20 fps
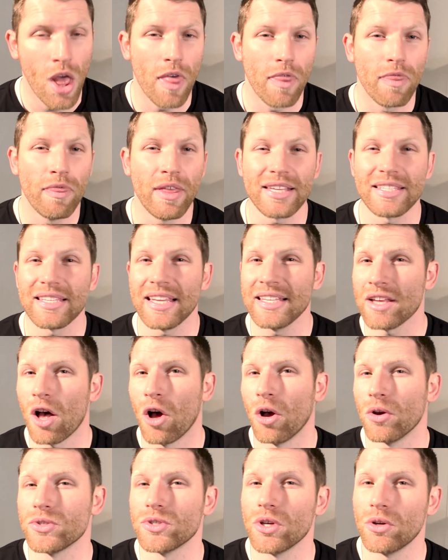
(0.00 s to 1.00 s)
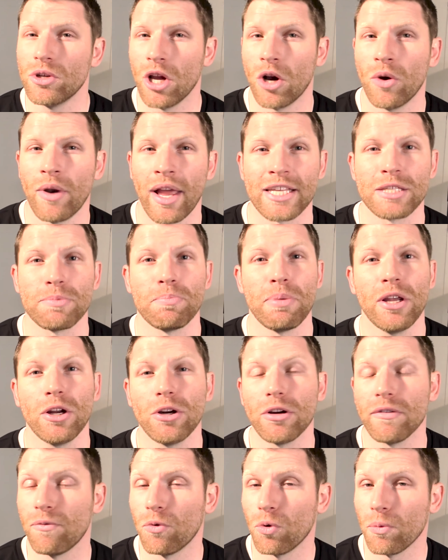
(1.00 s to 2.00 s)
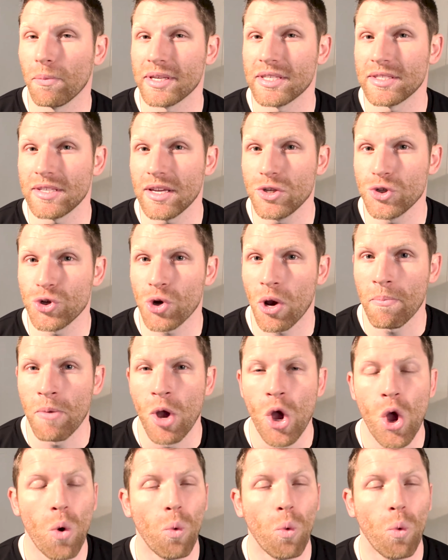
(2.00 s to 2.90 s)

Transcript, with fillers: This is also known as piriformis syndrome,